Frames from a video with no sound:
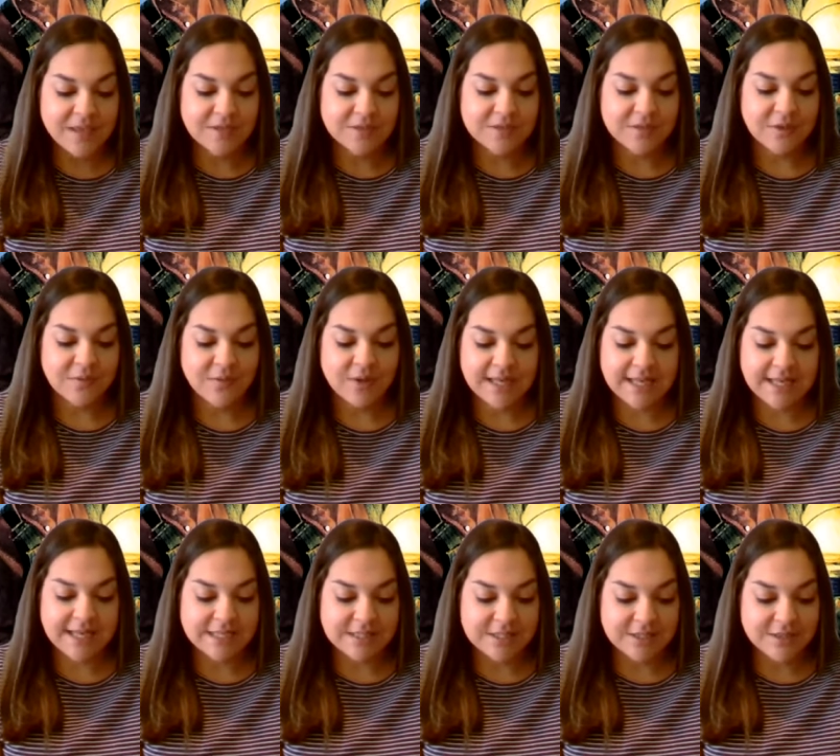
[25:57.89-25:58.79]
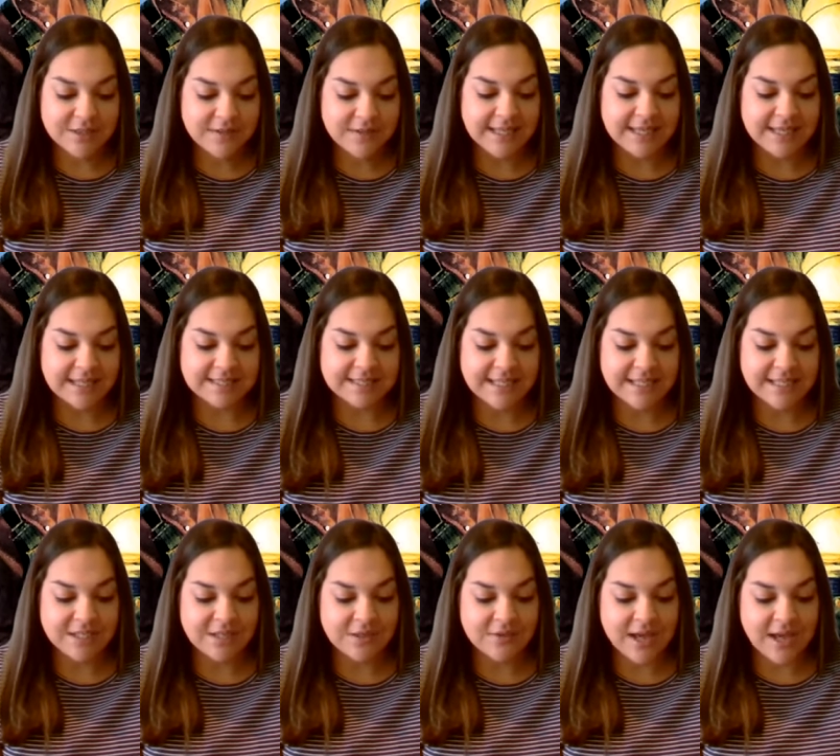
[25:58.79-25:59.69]
So what did he do? He
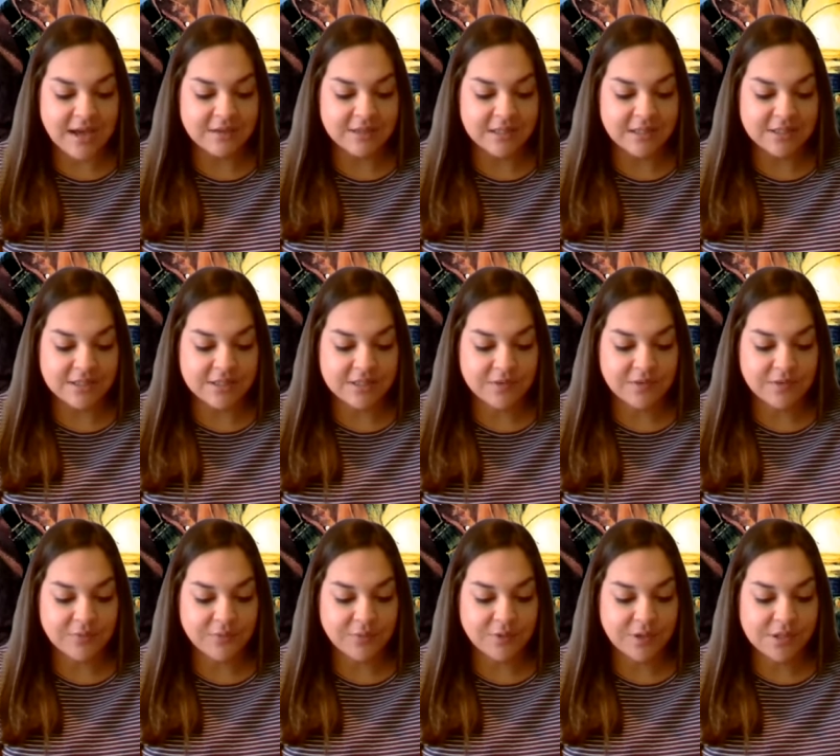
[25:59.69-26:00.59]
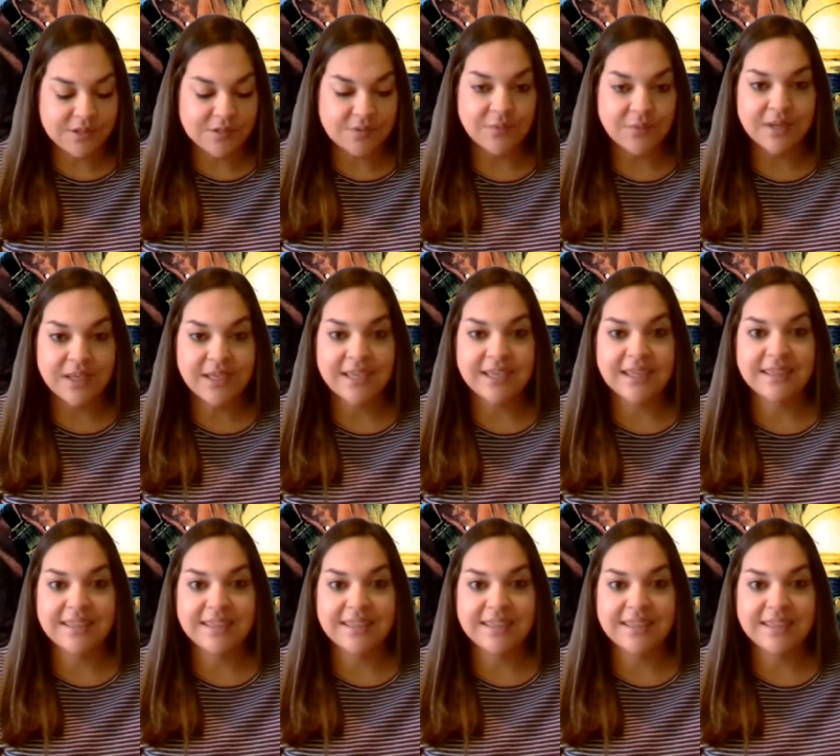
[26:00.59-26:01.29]
continued out into the woods with